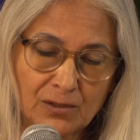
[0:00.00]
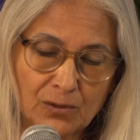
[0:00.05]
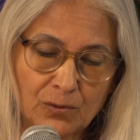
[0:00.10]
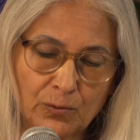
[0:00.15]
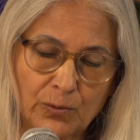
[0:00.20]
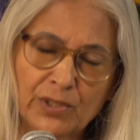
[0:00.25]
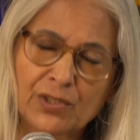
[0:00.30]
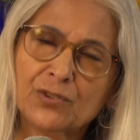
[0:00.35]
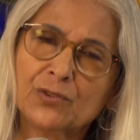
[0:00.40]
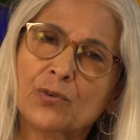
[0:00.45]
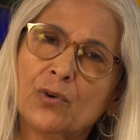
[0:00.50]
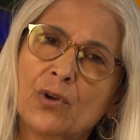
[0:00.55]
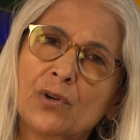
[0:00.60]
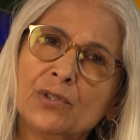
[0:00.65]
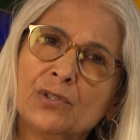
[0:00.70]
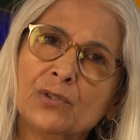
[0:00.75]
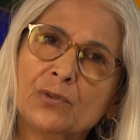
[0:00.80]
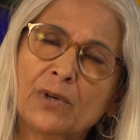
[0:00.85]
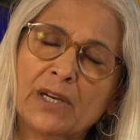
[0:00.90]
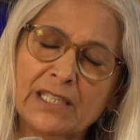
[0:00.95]
"Which
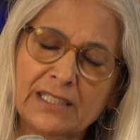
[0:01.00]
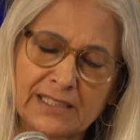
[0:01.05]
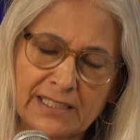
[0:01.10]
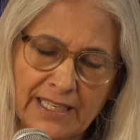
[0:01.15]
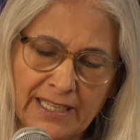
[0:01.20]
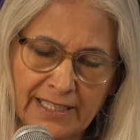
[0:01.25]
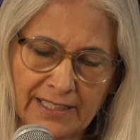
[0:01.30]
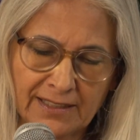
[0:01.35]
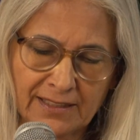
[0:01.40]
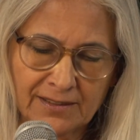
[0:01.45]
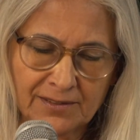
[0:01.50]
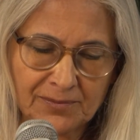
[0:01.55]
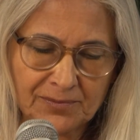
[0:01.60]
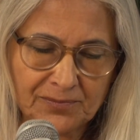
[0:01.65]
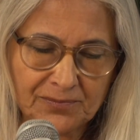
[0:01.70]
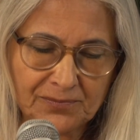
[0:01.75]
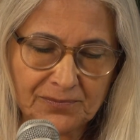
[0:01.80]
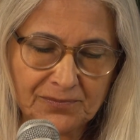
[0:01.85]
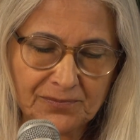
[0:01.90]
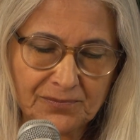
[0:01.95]
road do I take?"
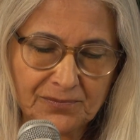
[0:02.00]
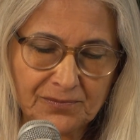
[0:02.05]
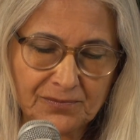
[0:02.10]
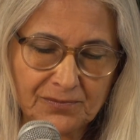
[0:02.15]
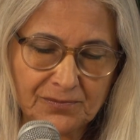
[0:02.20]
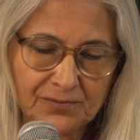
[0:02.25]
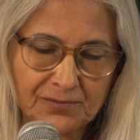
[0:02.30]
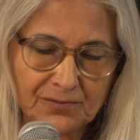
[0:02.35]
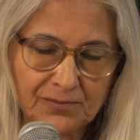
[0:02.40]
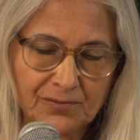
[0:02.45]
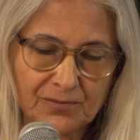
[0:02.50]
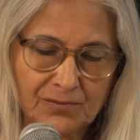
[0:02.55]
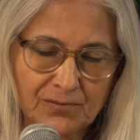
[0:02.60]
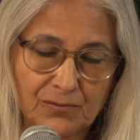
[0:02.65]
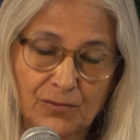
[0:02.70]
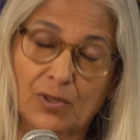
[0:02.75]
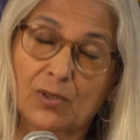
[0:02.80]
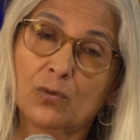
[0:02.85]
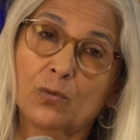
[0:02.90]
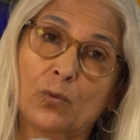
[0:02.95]

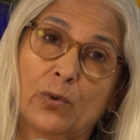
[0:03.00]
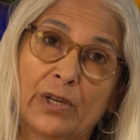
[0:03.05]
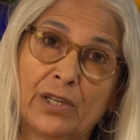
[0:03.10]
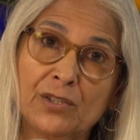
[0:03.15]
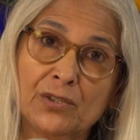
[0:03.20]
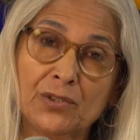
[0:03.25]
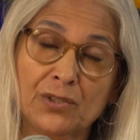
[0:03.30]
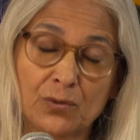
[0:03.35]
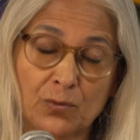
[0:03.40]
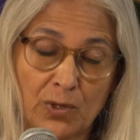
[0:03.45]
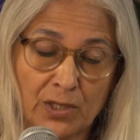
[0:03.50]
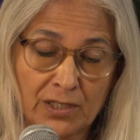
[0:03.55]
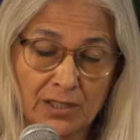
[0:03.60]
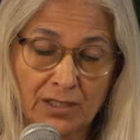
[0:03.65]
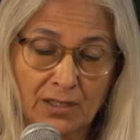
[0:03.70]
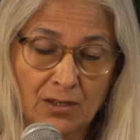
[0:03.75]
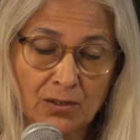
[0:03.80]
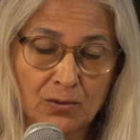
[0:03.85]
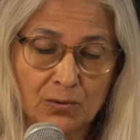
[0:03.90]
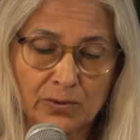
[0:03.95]
"Well, where do you want to
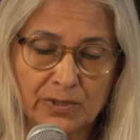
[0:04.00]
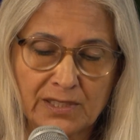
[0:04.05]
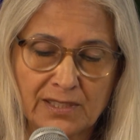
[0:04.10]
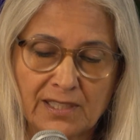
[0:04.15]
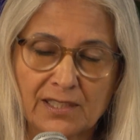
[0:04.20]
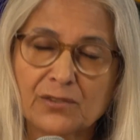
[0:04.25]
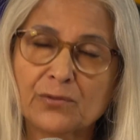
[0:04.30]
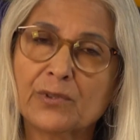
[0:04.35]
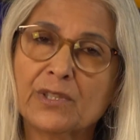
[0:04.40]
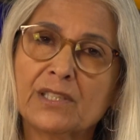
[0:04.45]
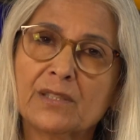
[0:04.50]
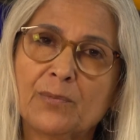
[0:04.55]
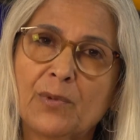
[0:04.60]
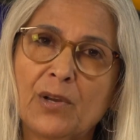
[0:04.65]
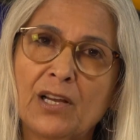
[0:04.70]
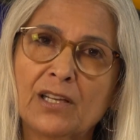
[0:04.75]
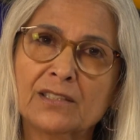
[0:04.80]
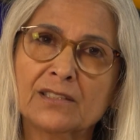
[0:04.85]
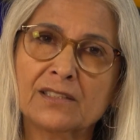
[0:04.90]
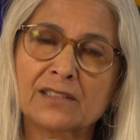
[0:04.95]
go?" was his
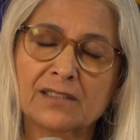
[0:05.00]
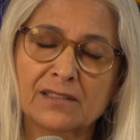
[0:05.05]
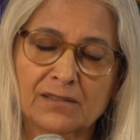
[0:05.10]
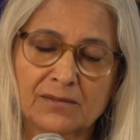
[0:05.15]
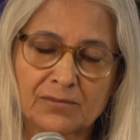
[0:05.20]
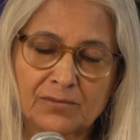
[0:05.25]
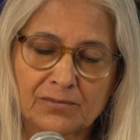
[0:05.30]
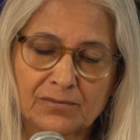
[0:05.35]
response.